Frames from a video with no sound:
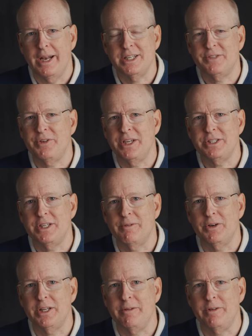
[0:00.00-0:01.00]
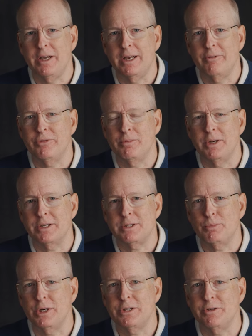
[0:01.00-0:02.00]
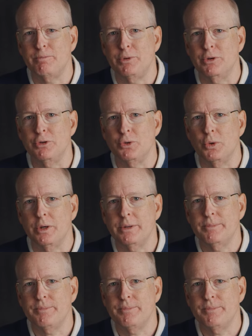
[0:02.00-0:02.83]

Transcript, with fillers: his face never deviated from an expression of pure joy.